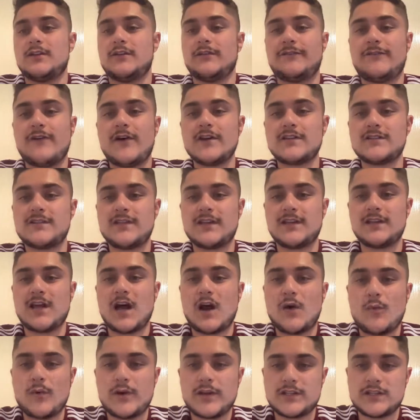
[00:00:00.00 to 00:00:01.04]
the first thing
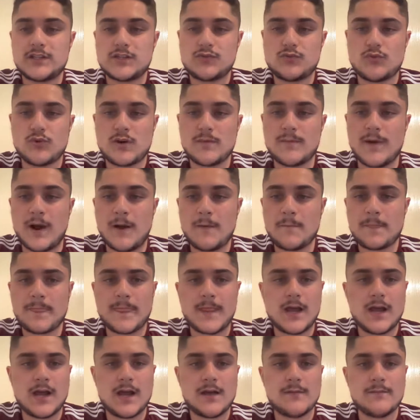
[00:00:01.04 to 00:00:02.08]
that I wanted to talk about
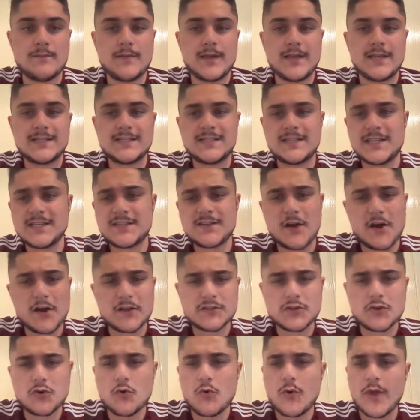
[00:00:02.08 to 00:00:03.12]
is this
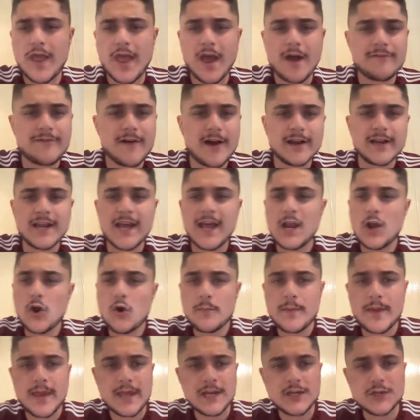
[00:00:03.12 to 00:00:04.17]
article here. I found it a
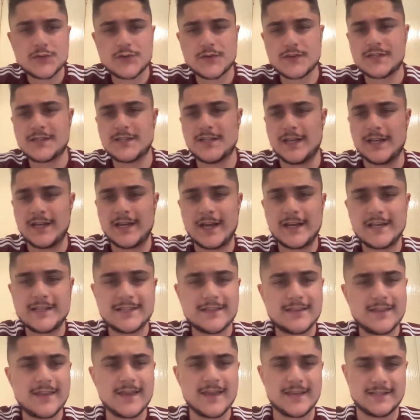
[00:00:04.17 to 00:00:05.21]
little bit interesting, and
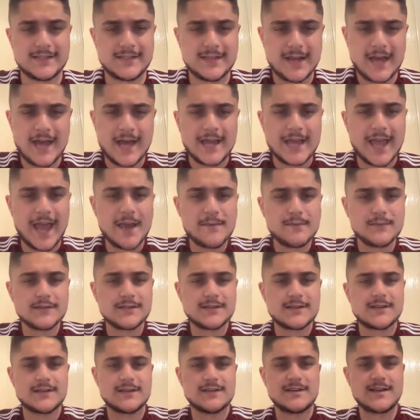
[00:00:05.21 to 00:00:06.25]
it's this.
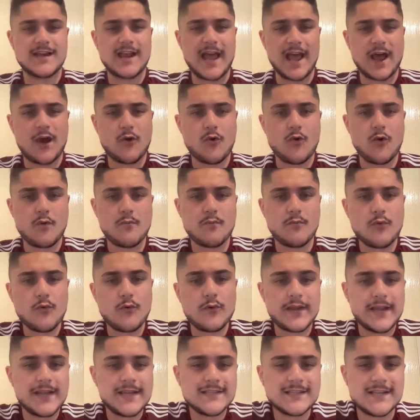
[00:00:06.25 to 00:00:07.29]
Gamers can now
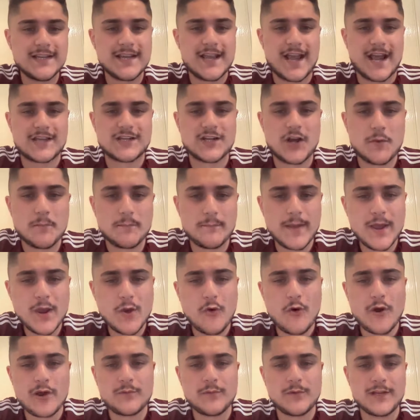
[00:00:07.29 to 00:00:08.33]
more easily cash out
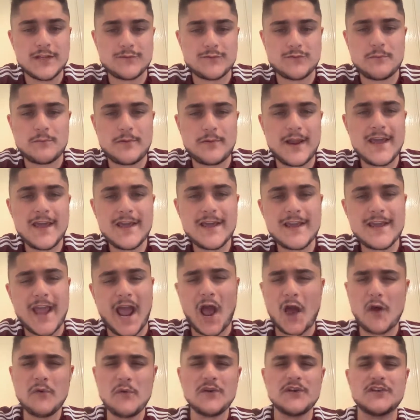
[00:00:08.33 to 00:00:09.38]
Bitcoin winnings from playing
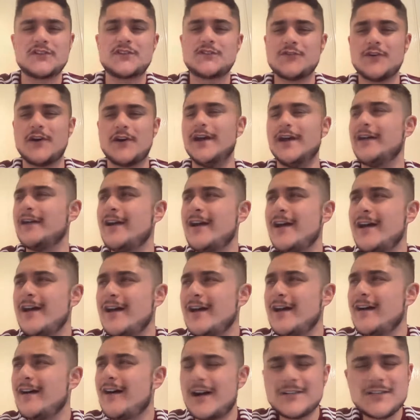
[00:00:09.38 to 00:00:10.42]
Counter-Strike.
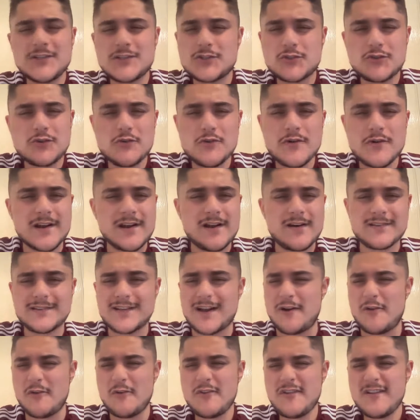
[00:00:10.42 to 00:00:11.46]
I just saw it and I was
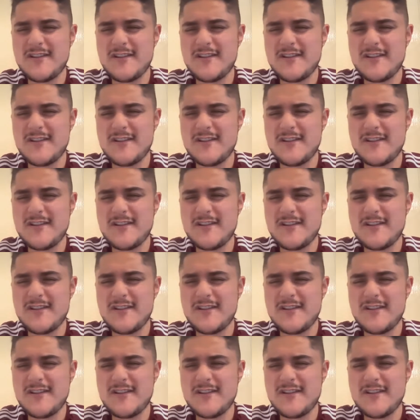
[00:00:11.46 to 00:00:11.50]
like,